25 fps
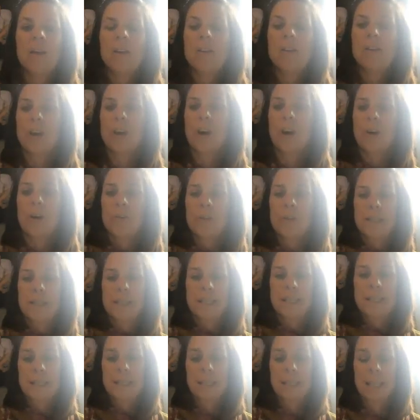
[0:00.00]
So
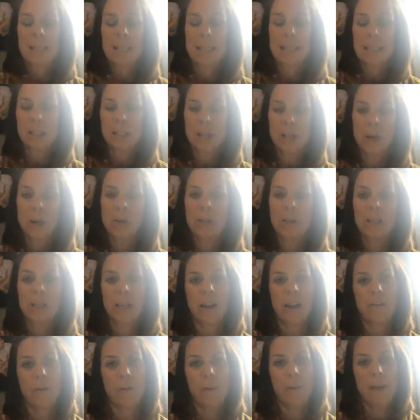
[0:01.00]
let's go to the
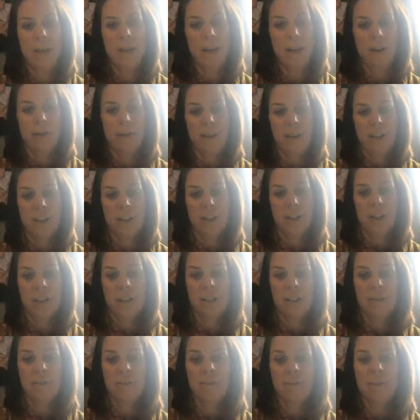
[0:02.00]
government
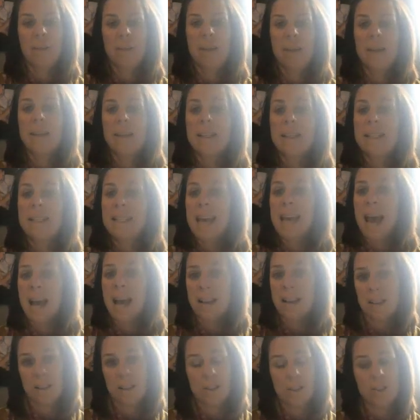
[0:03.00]
interventions.
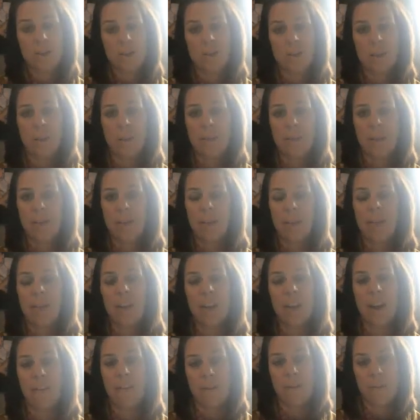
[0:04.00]
Taxes are something that the
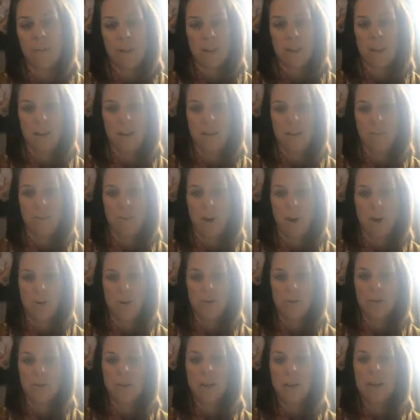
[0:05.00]
government could
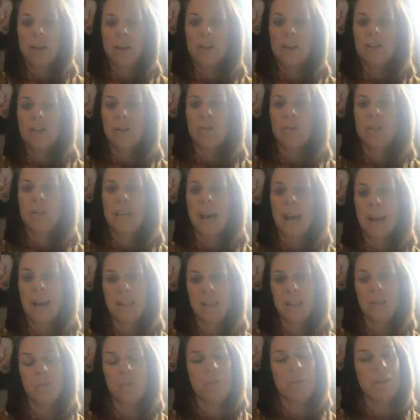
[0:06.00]
impose. So
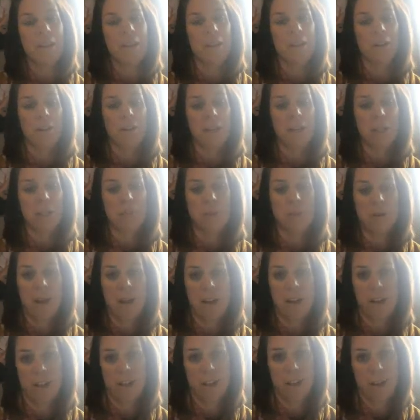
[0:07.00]
taxes will increase
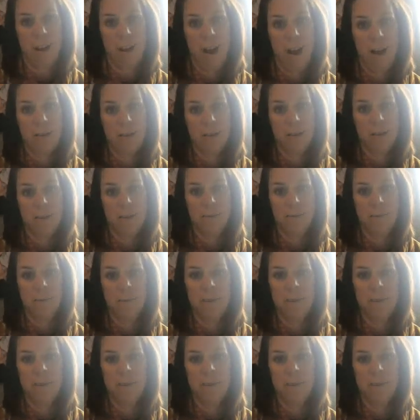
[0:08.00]
production costs.